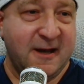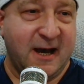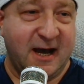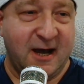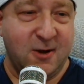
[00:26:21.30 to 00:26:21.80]

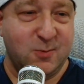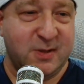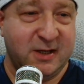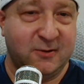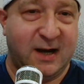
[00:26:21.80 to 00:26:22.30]
I hope
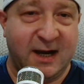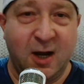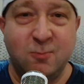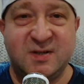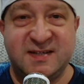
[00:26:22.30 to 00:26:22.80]

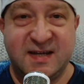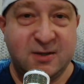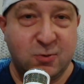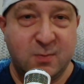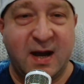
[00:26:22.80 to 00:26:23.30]
to see
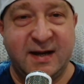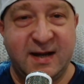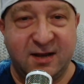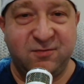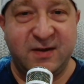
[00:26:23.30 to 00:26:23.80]
you in my
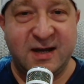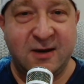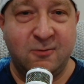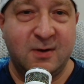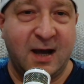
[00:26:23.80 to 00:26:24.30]
next
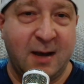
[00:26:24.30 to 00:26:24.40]
video.